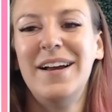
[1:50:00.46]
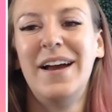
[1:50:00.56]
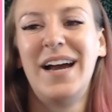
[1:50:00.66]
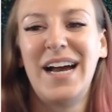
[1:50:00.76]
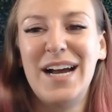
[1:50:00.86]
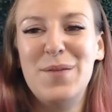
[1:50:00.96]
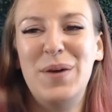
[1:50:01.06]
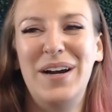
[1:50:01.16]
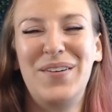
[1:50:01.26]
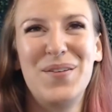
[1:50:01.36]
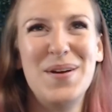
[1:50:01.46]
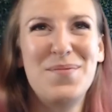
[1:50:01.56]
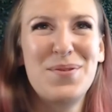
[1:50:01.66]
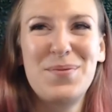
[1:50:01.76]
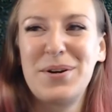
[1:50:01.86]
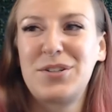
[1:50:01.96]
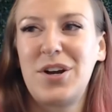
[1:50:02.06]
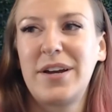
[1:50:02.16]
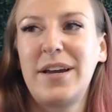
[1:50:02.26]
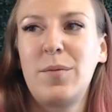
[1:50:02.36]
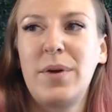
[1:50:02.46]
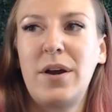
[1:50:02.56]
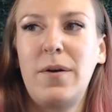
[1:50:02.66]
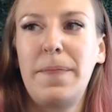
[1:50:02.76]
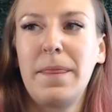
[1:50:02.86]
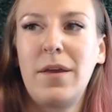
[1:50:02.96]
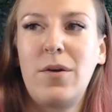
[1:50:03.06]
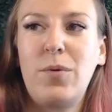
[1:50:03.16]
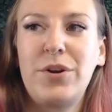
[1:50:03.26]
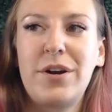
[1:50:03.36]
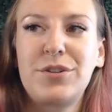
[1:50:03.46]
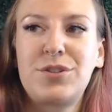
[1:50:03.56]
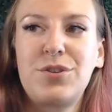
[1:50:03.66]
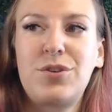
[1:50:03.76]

Remember when we were talking about when you're at a circle,